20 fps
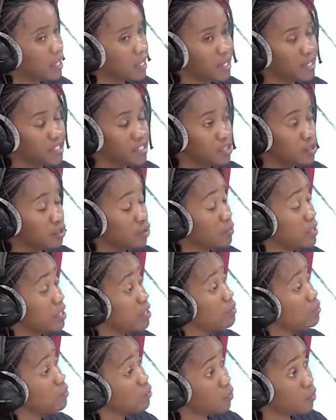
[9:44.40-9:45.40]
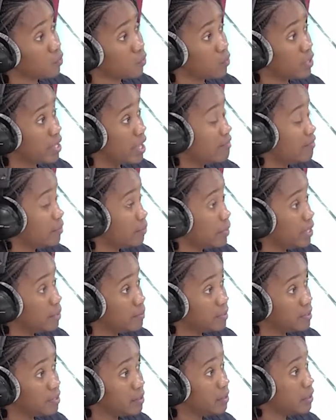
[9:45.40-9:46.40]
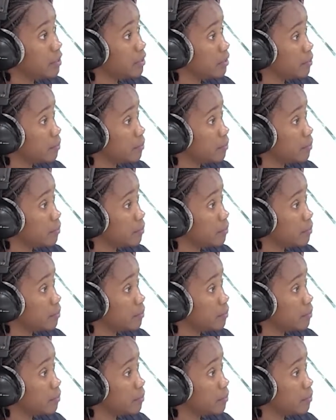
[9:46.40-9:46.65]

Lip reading: And she told me, we have a baby.